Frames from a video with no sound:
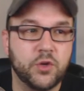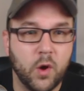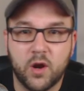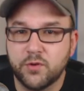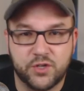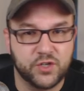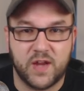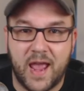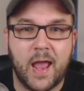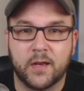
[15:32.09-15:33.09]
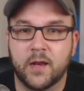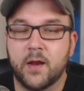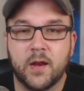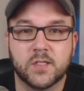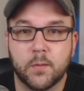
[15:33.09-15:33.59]
Do you want him to just act in
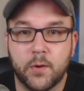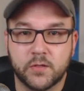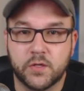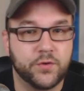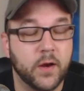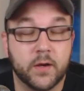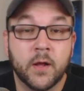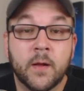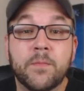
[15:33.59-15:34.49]
it and get somebody else to direct?